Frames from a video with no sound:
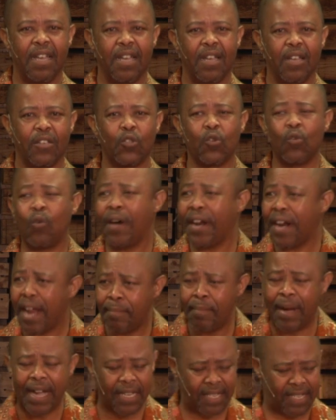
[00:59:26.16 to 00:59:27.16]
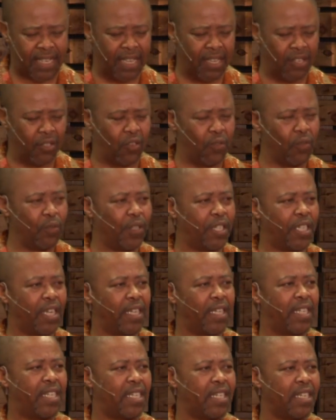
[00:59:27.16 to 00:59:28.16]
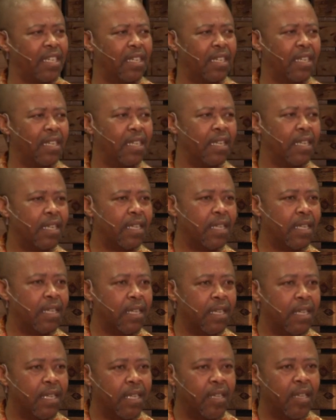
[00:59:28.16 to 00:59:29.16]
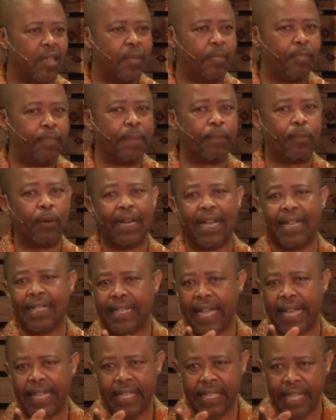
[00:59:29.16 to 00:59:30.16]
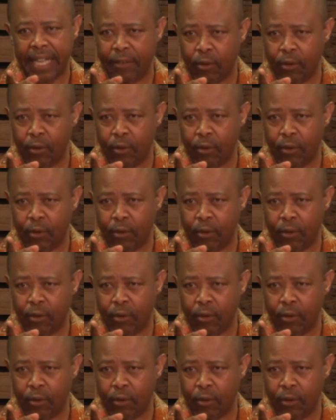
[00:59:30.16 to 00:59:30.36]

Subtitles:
So what am I saying to you, James? People are dying in